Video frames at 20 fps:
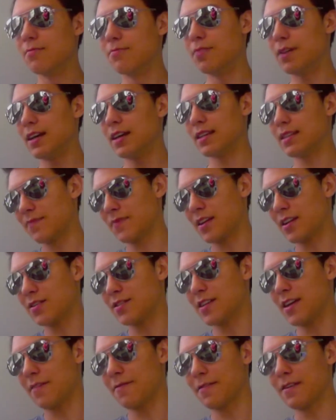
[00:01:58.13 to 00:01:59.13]
but they're
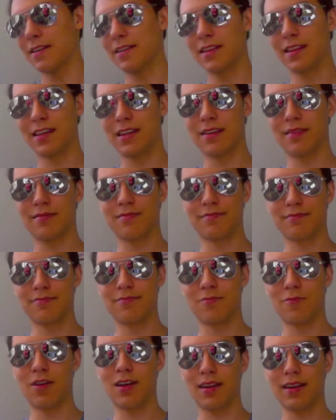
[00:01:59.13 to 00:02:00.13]
definitely
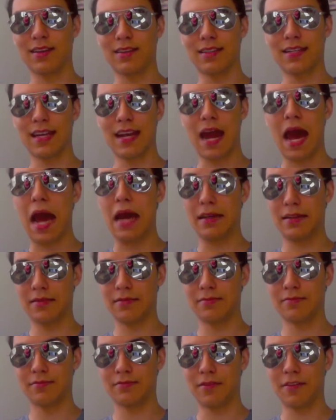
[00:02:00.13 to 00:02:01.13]
wanting to not
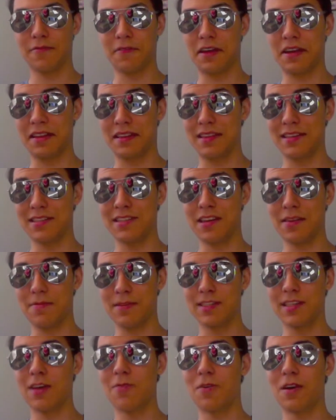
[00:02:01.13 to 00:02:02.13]
be fighting these
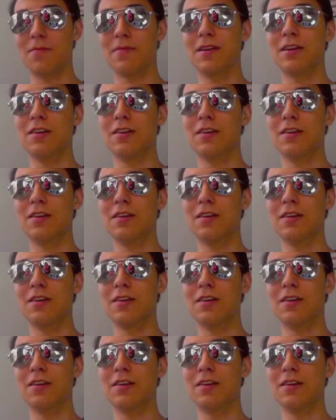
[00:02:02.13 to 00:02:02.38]
demons. They want to be